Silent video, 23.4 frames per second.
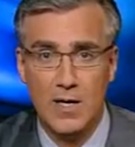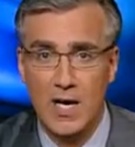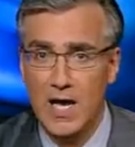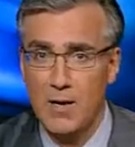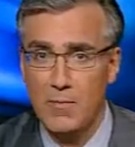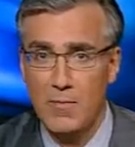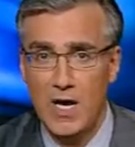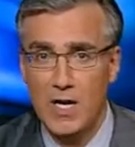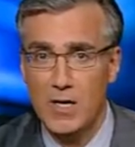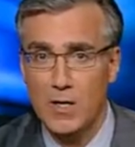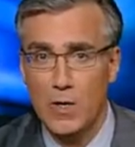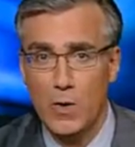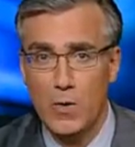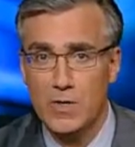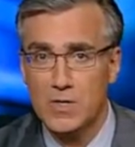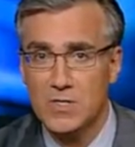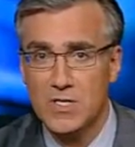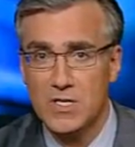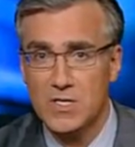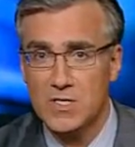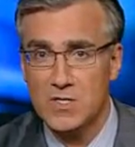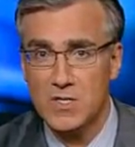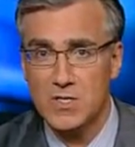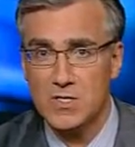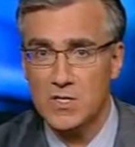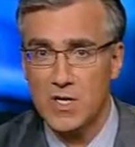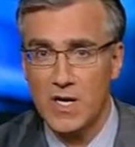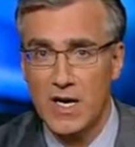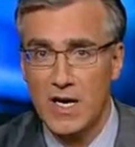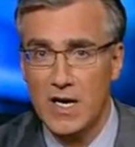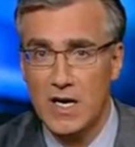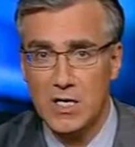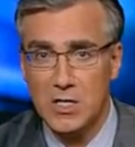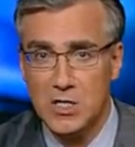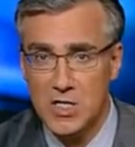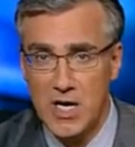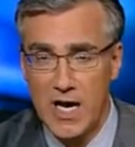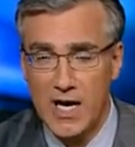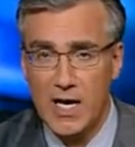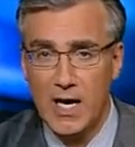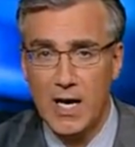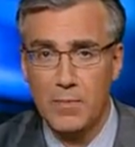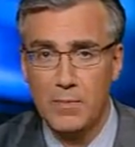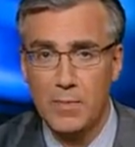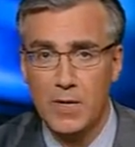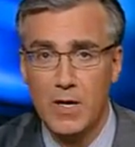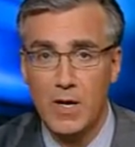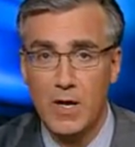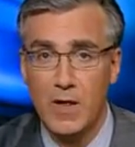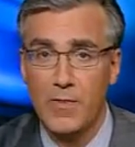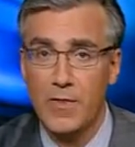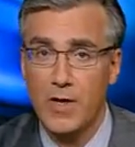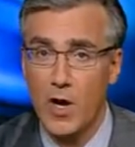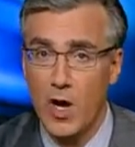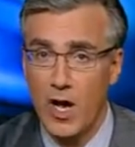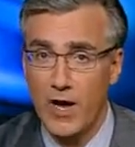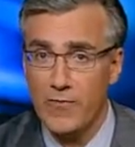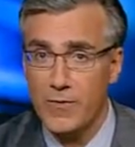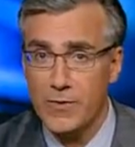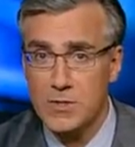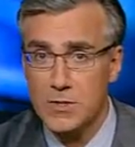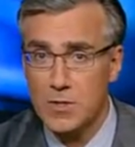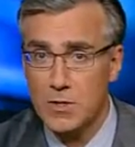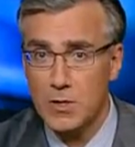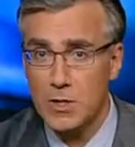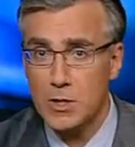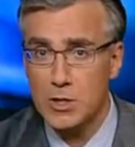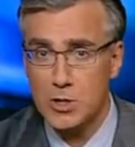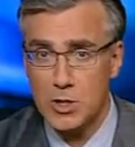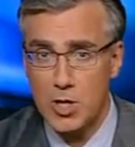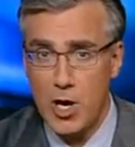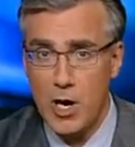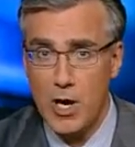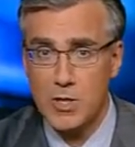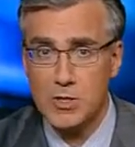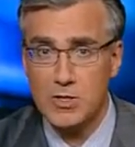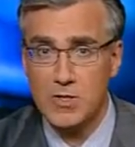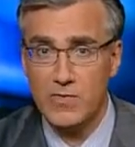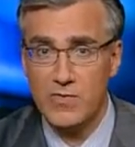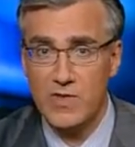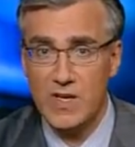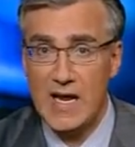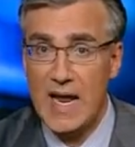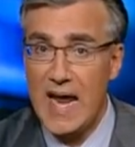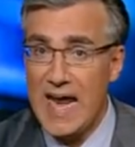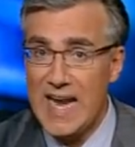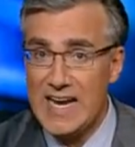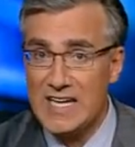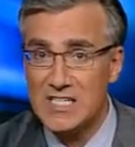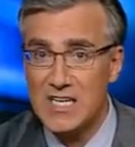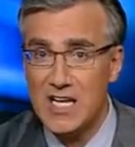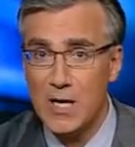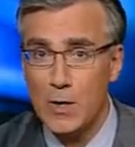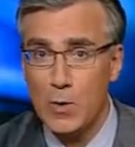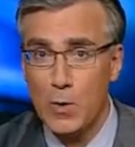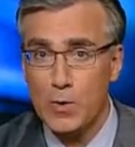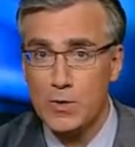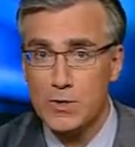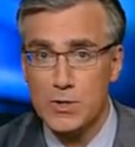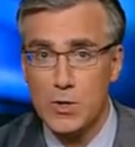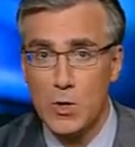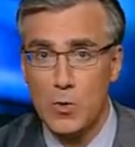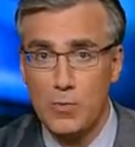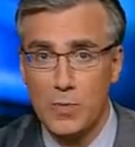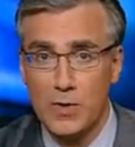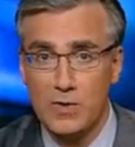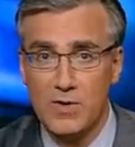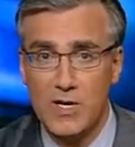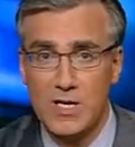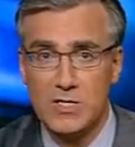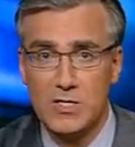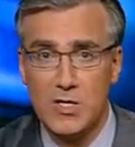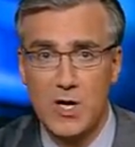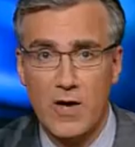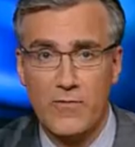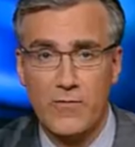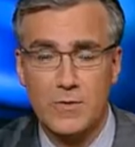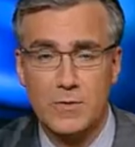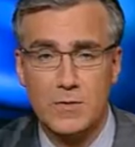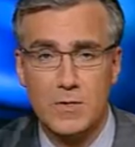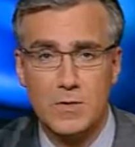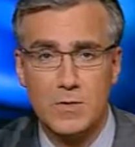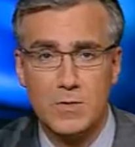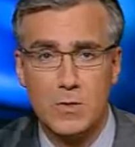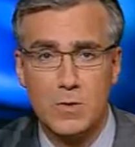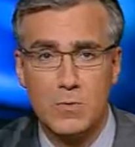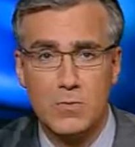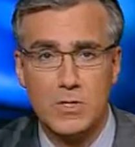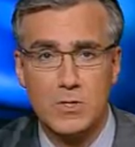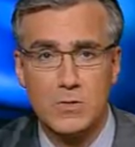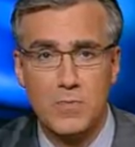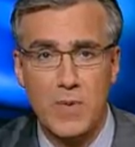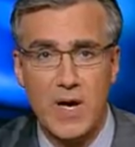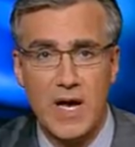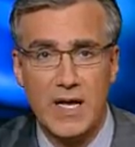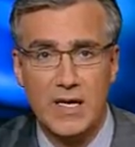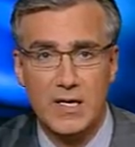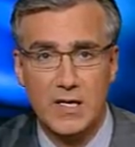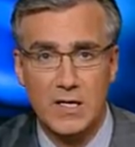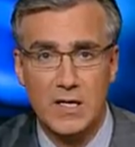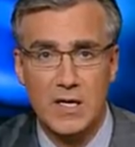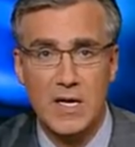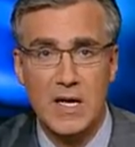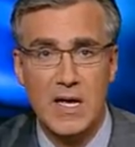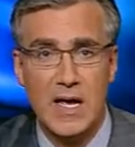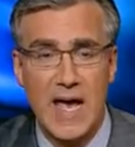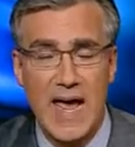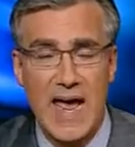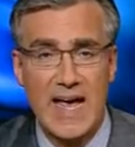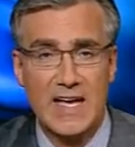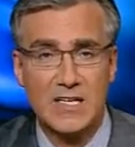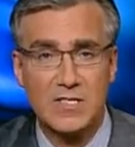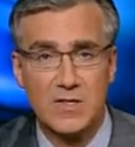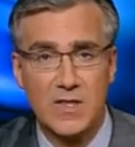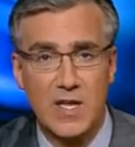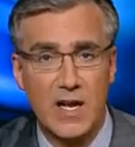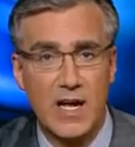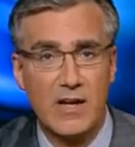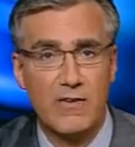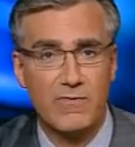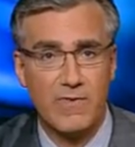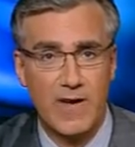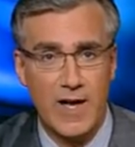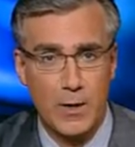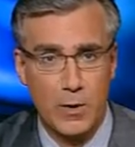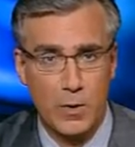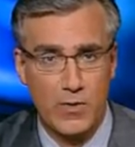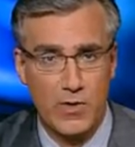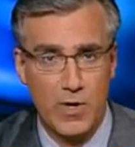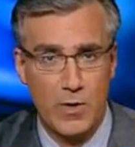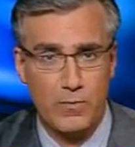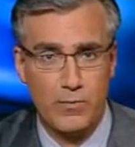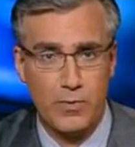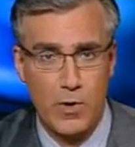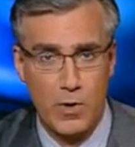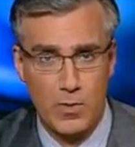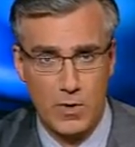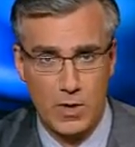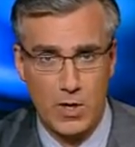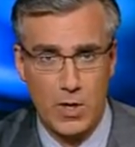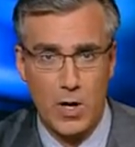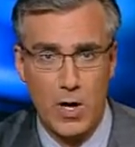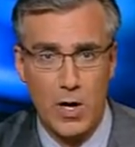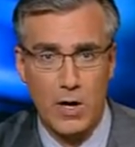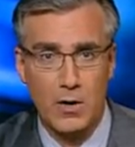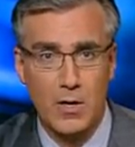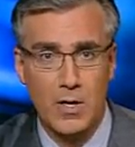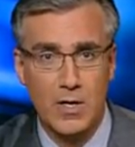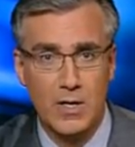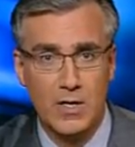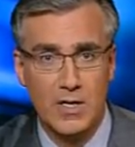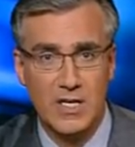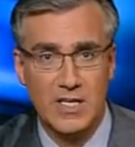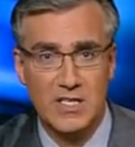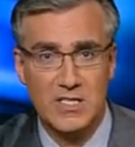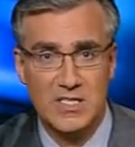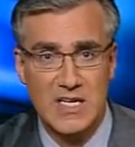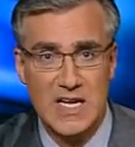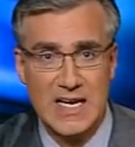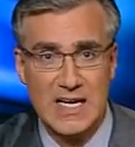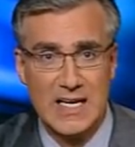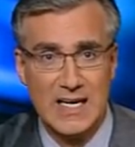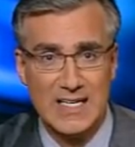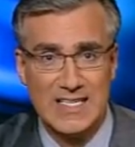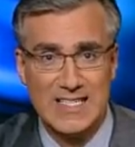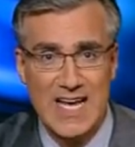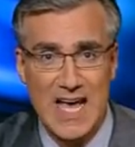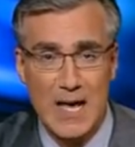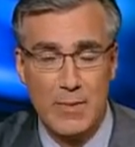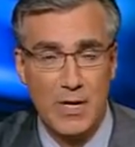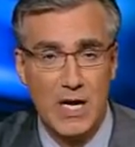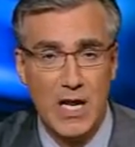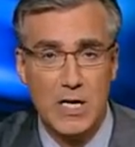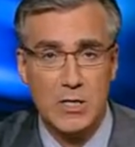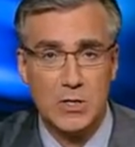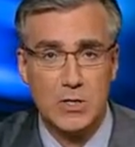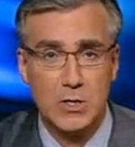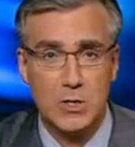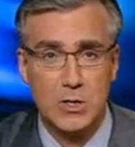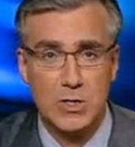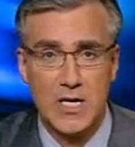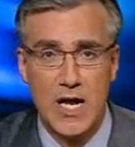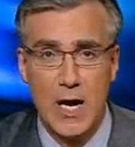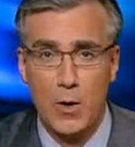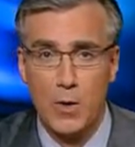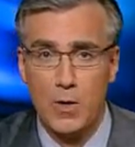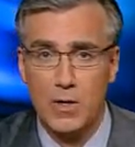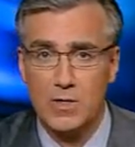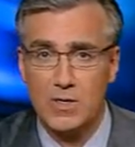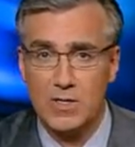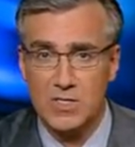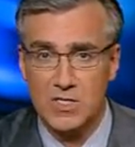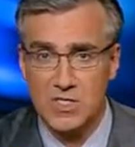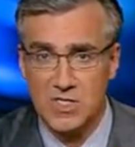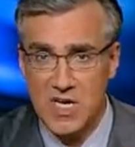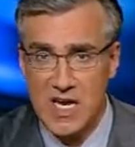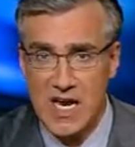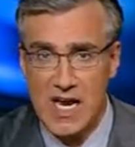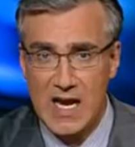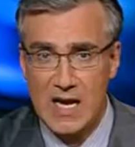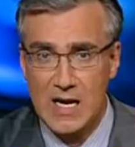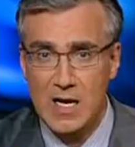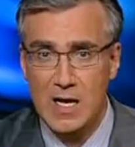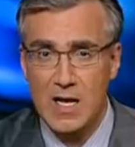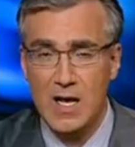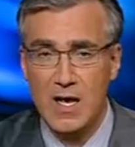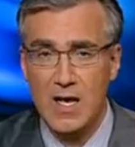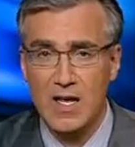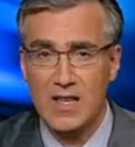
I made no insistence on any checkup. The officer in charge of the 18 or so police officers who responded asked that I follow their protocol: a decontamination shower at the scene,